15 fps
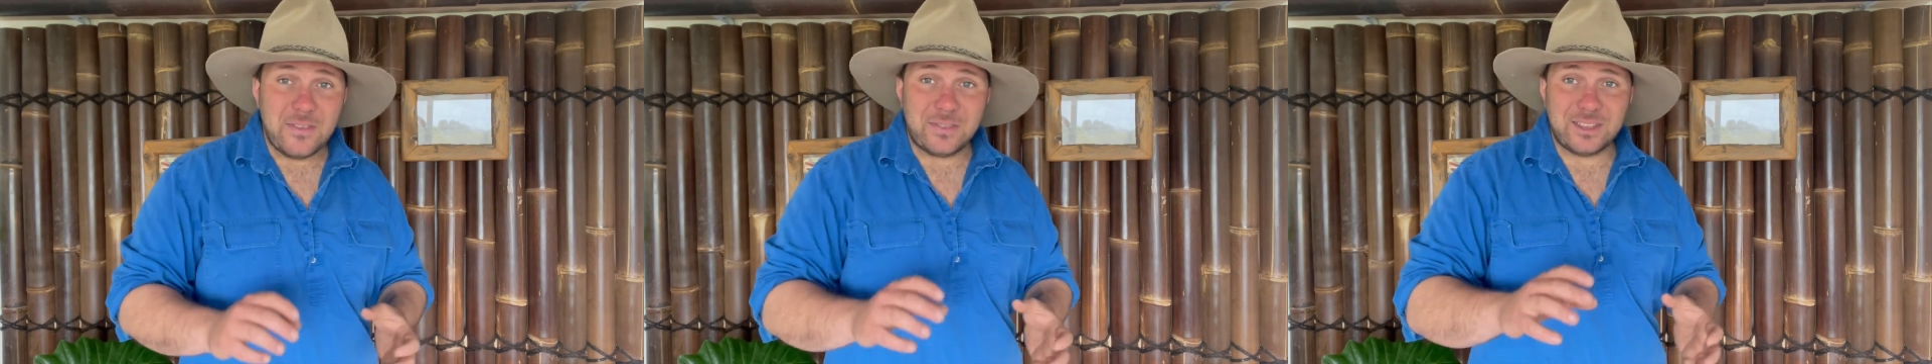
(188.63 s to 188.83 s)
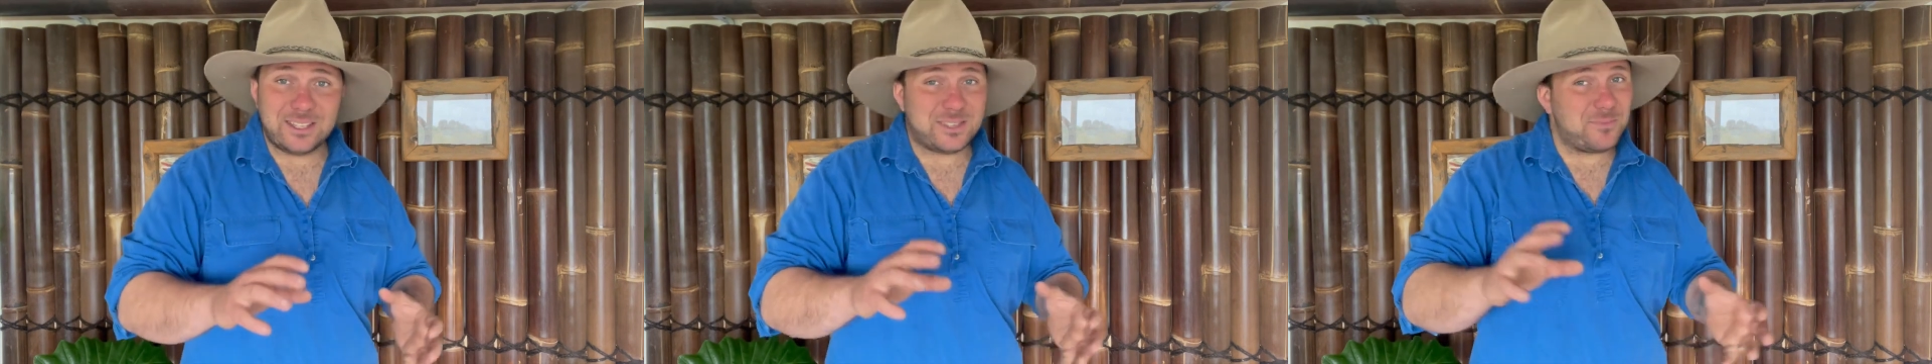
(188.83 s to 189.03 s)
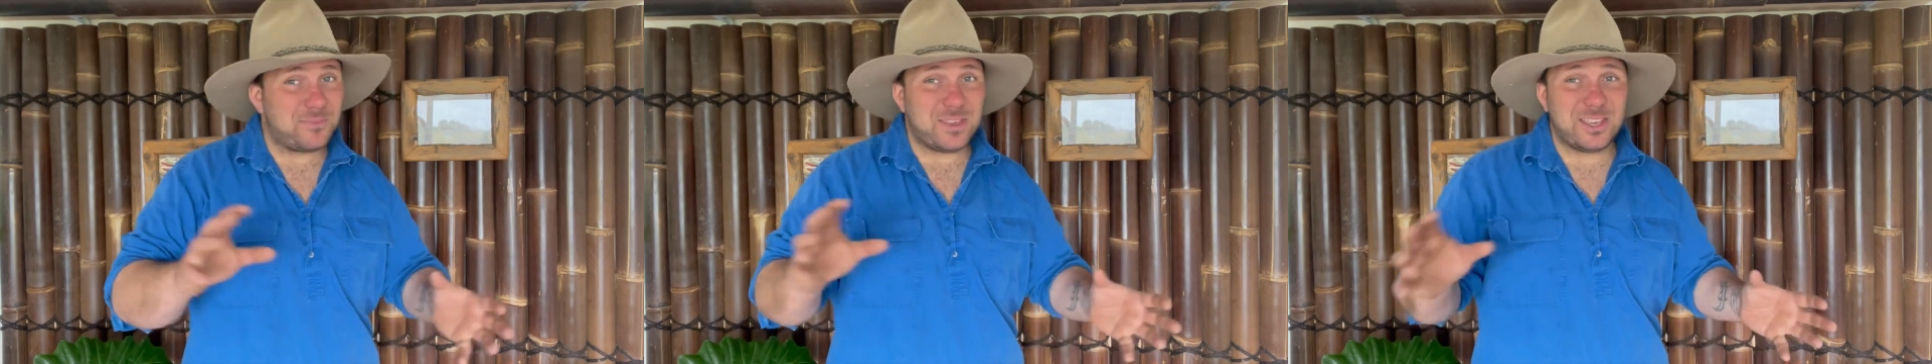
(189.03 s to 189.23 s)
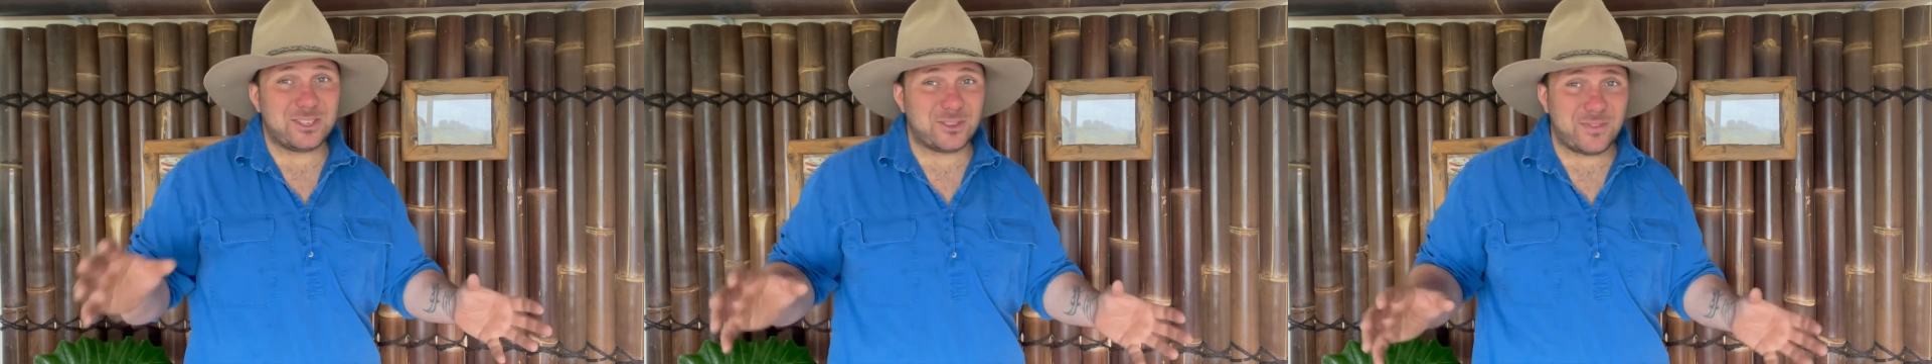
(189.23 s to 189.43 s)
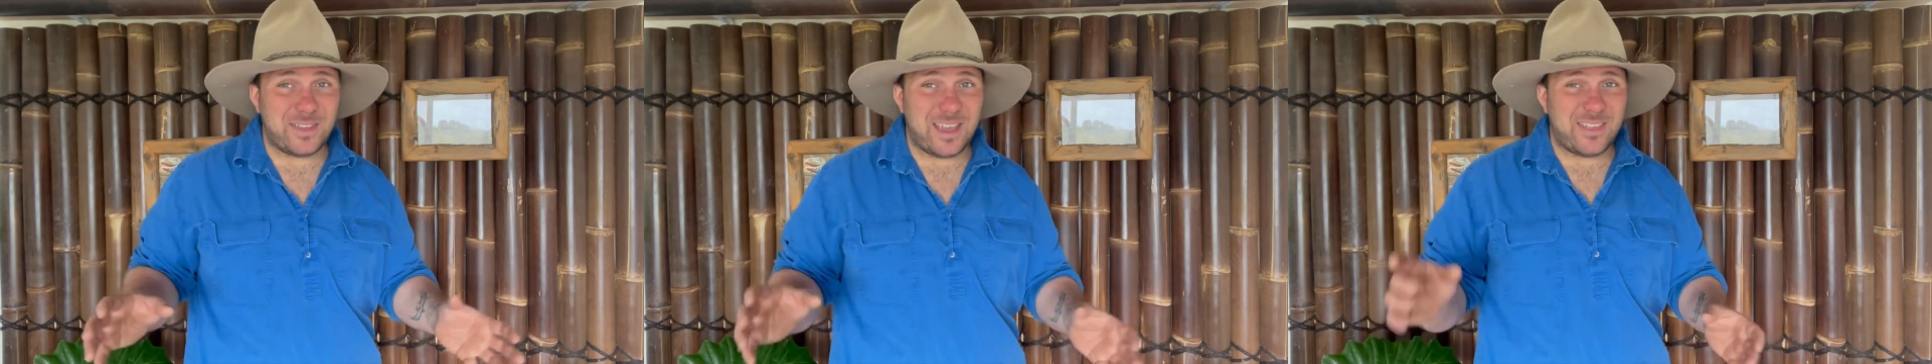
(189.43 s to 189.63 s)
There's some
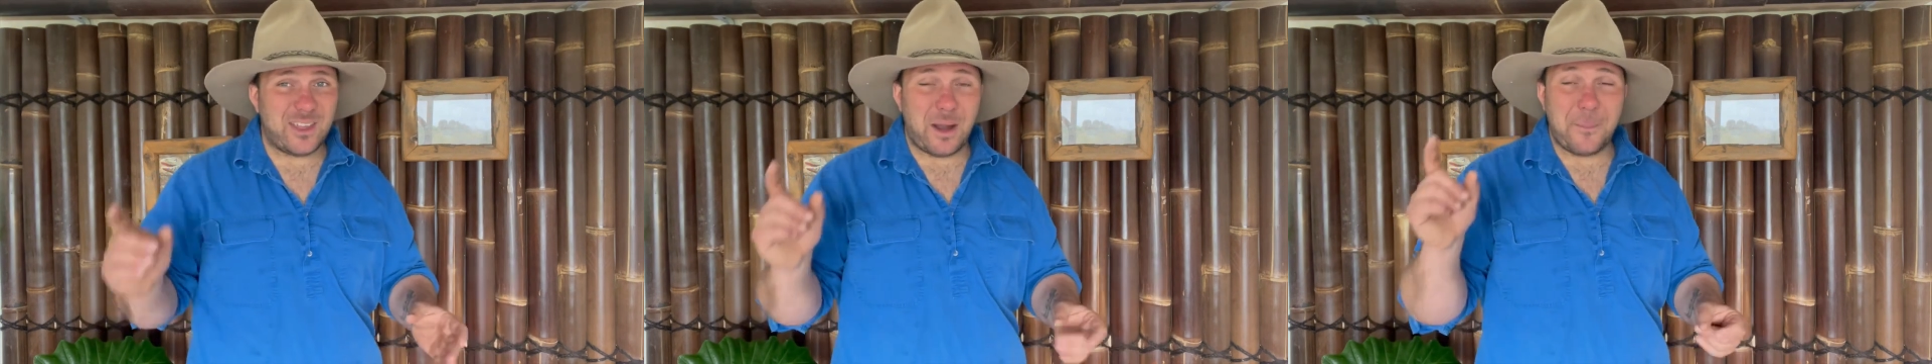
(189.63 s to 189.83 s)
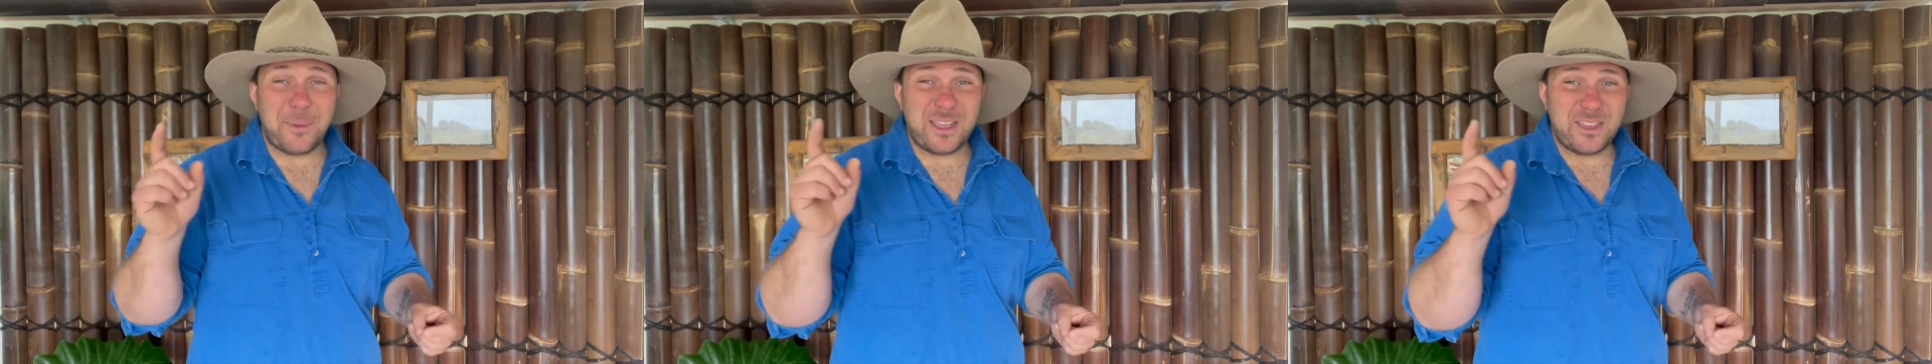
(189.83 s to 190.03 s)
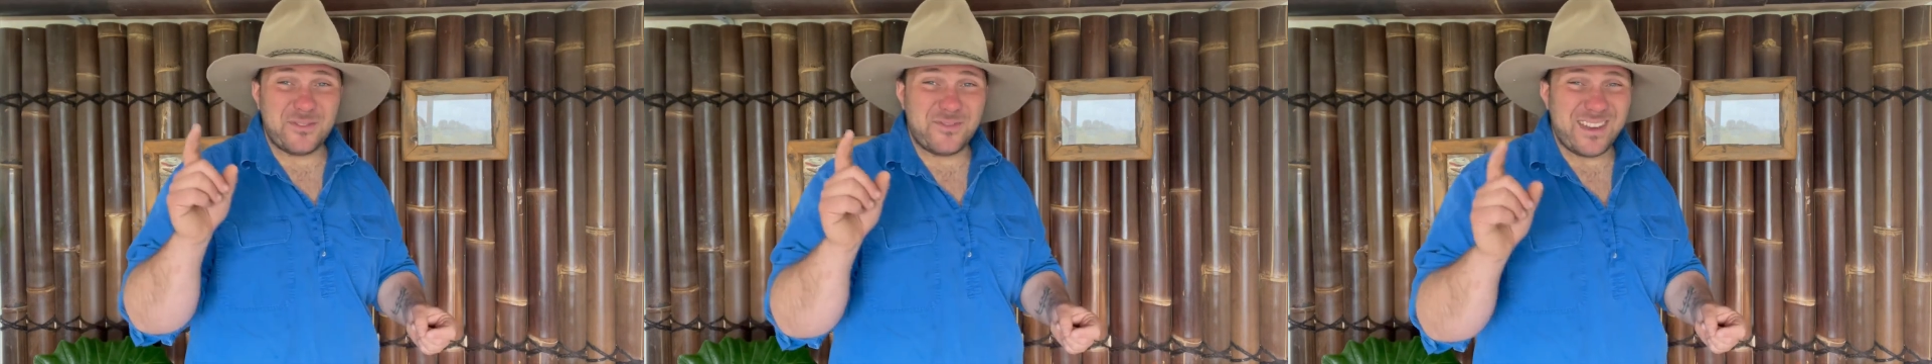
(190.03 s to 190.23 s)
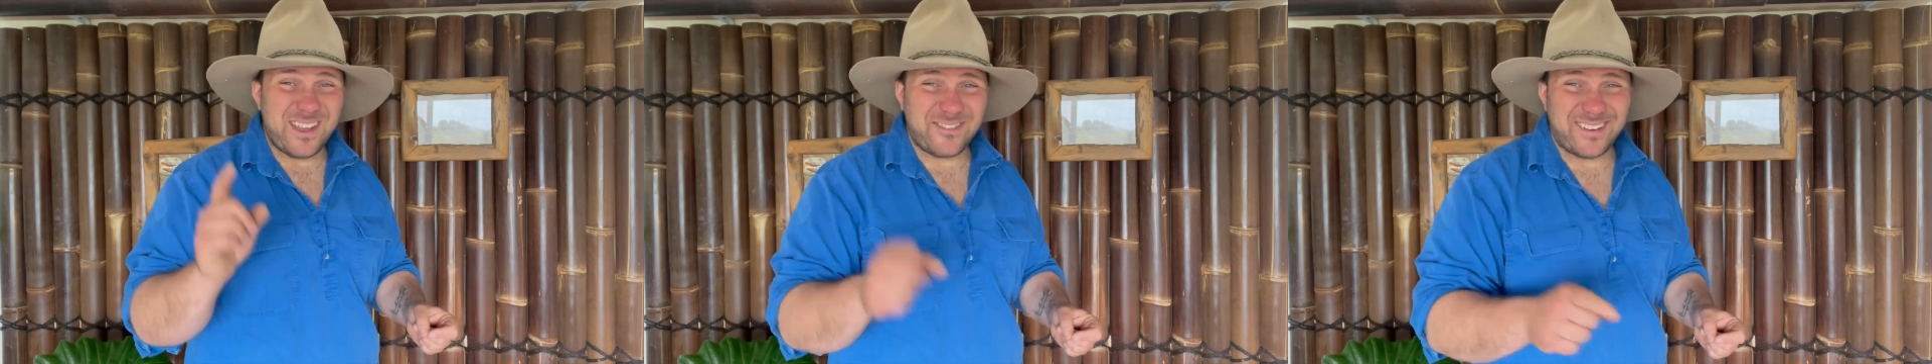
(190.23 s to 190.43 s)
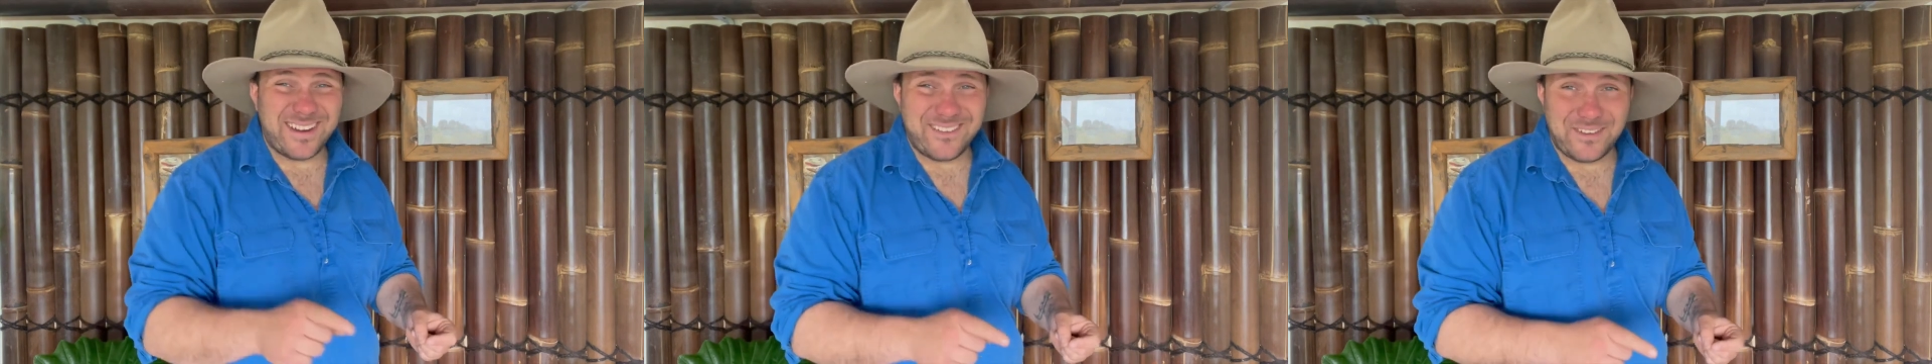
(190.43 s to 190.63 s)
things on there that I bet you've
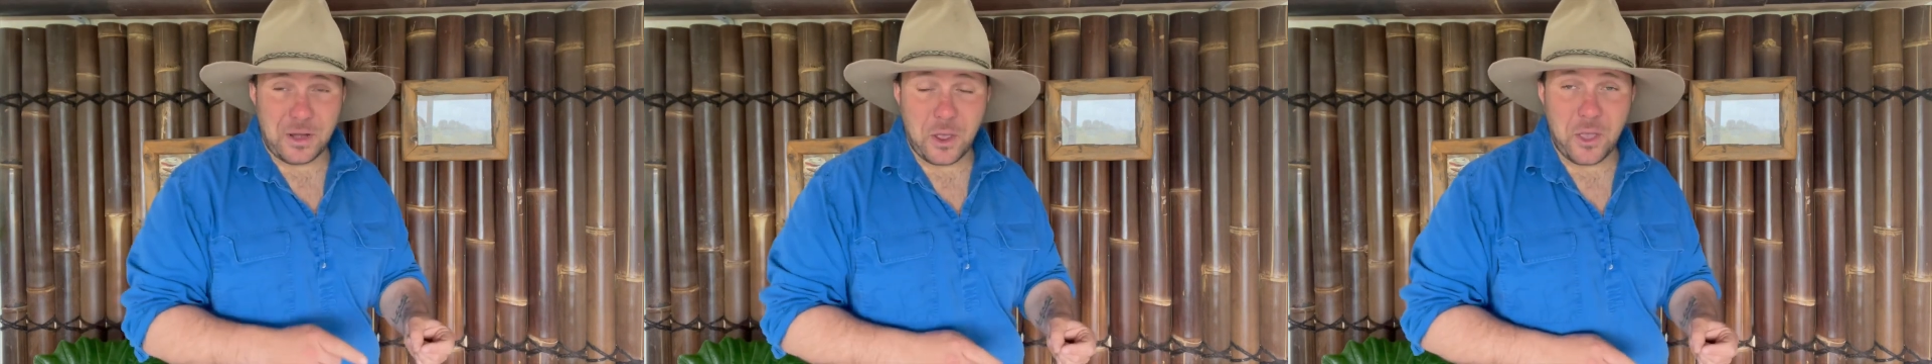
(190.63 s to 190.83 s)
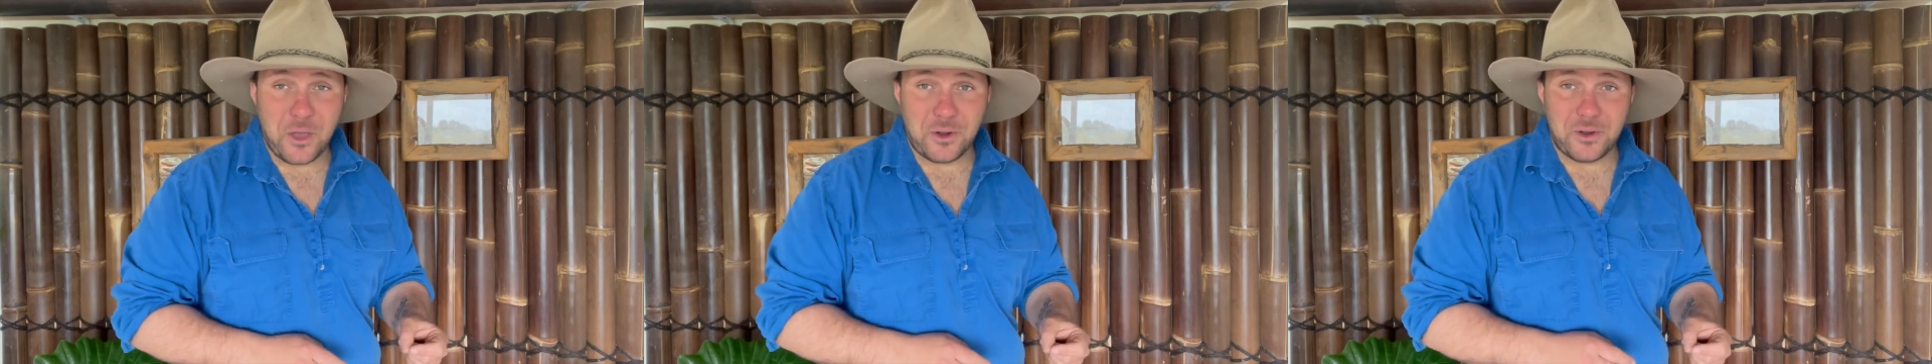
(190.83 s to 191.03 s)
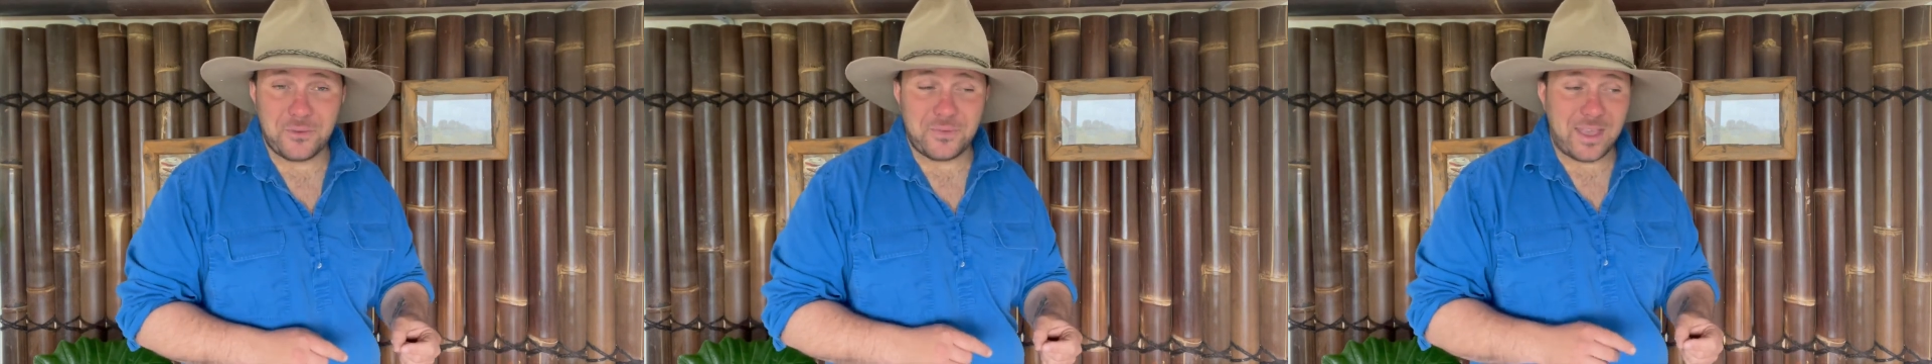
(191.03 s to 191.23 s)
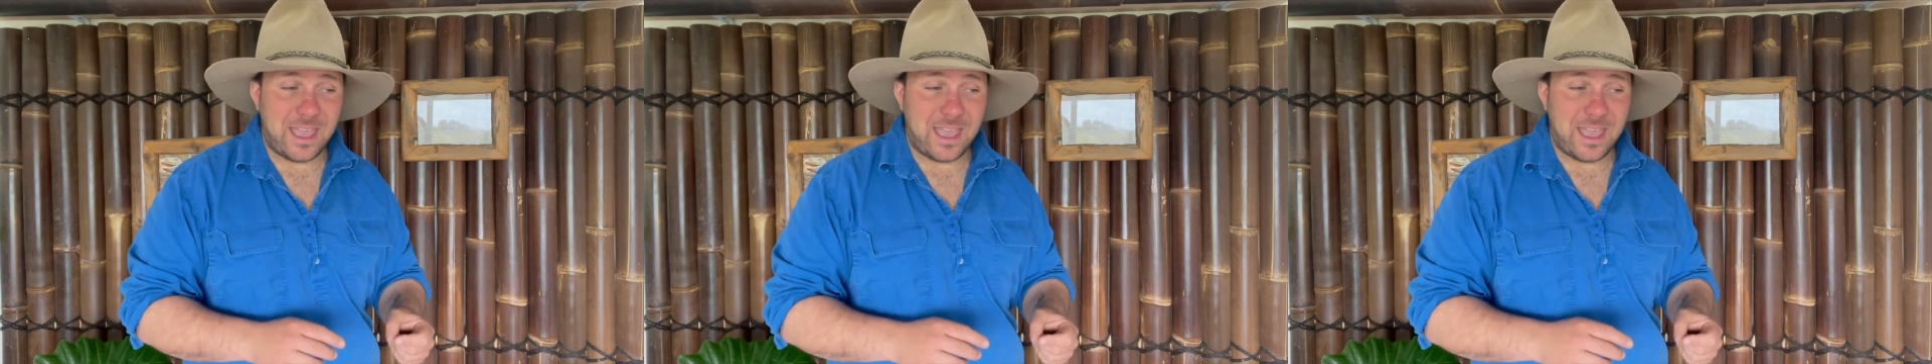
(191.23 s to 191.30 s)
never even heard of.